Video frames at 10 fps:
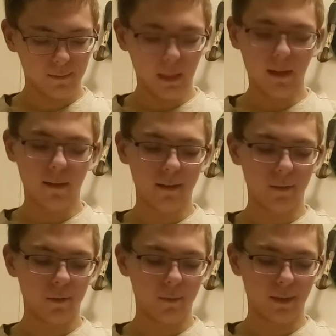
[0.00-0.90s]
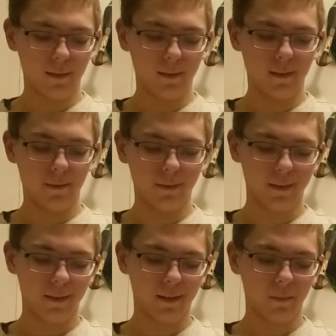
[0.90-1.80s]
Because that wouldn't make sense if he was
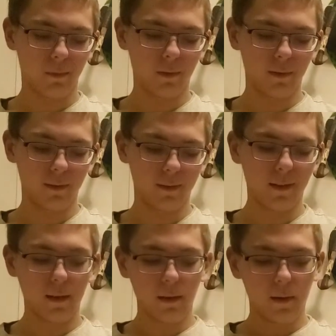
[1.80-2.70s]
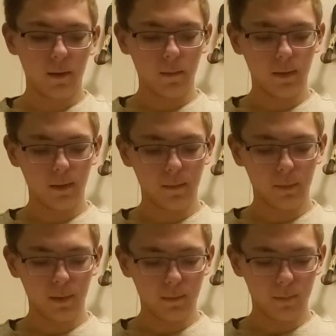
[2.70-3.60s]
going to kill Moses.
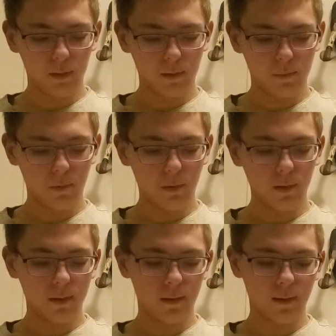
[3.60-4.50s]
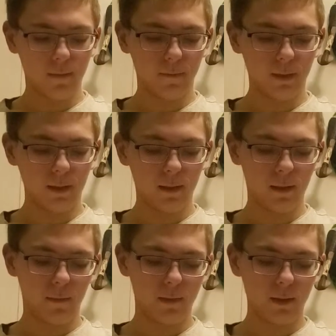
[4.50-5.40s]
But Zipporah took a flint
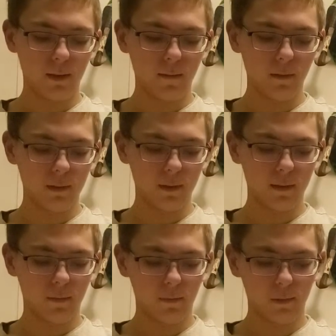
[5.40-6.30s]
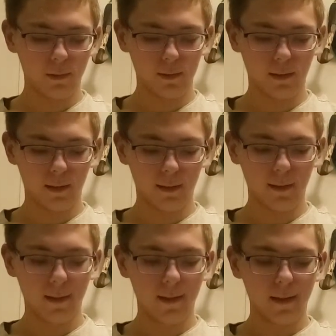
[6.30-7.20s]
knife, cut off her son's foreskin,
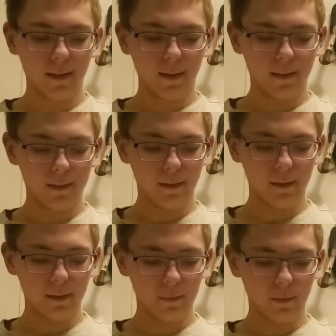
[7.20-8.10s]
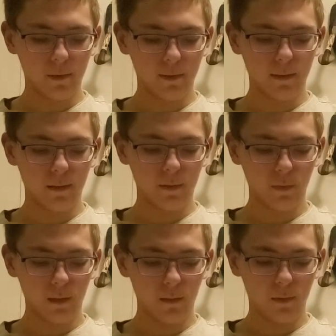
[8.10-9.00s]
and touched Moses'
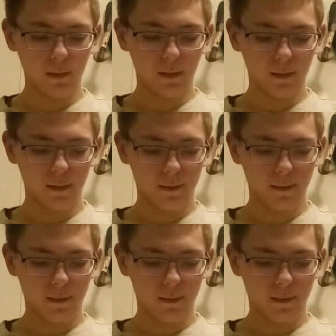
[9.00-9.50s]
feet with it.